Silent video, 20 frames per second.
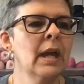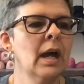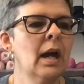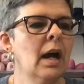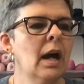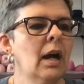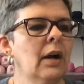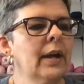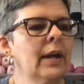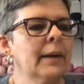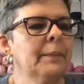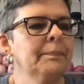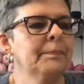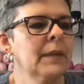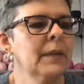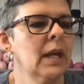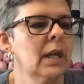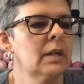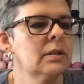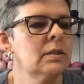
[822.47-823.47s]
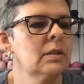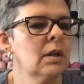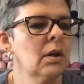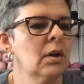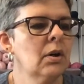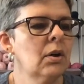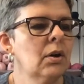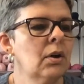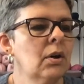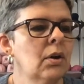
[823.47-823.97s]
Okay.
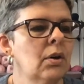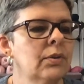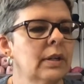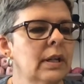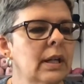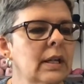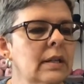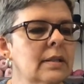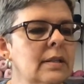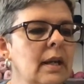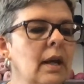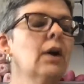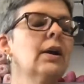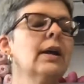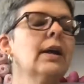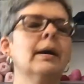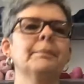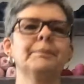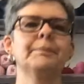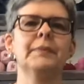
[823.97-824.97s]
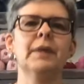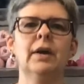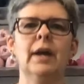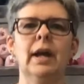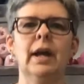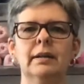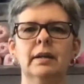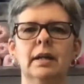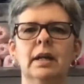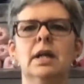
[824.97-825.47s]
So the next thing. Oh yeah.
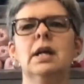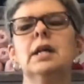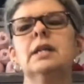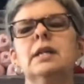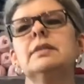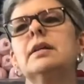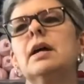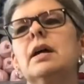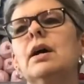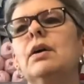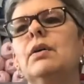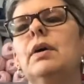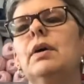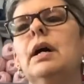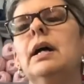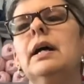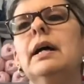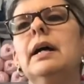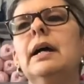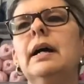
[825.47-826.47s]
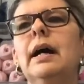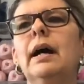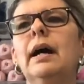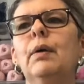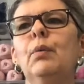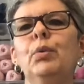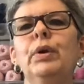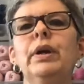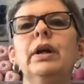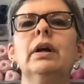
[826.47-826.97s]
Okay. So
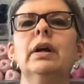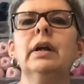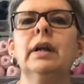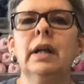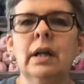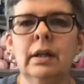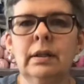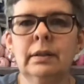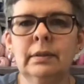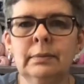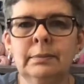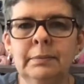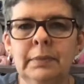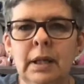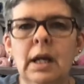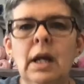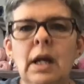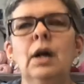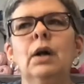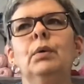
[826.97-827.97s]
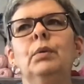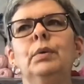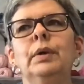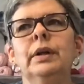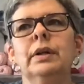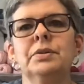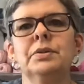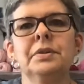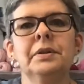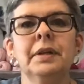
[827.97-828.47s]
we are at home. We
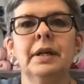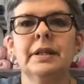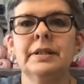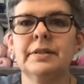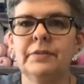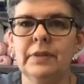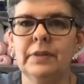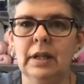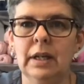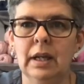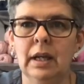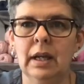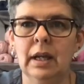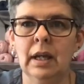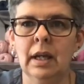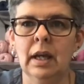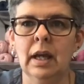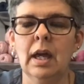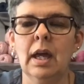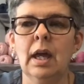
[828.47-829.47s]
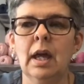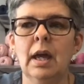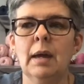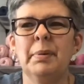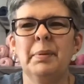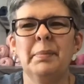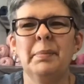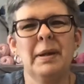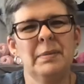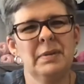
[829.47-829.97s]
are doing lots of knitting.
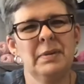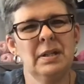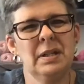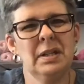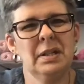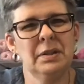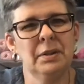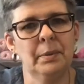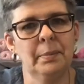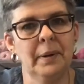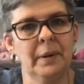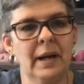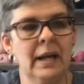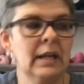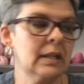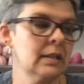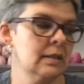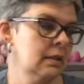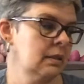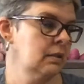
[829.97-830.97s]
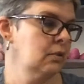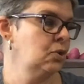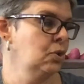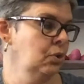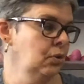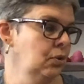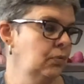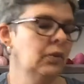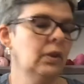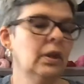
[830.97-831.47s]
But maybe you need a little break, because
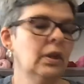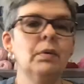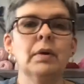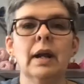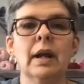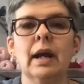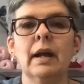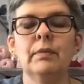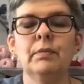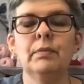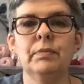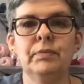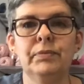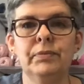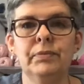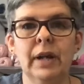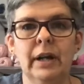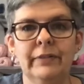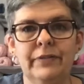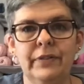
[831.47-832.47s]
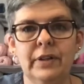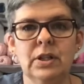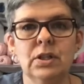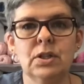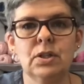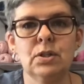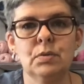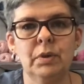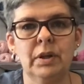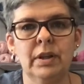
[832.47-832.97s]
truthfully, when I got
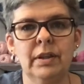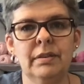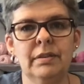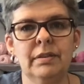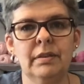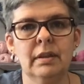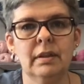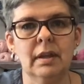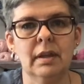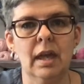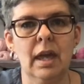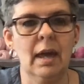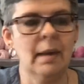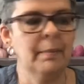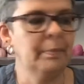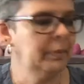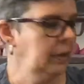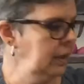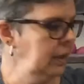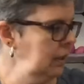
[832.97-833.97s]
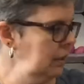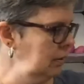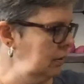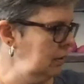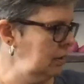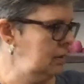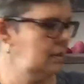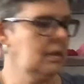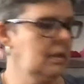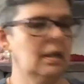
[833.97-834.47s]
finished with the capelet,
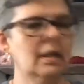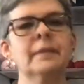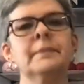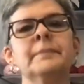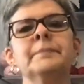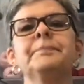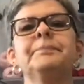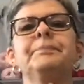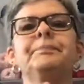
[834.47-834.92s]
this thing,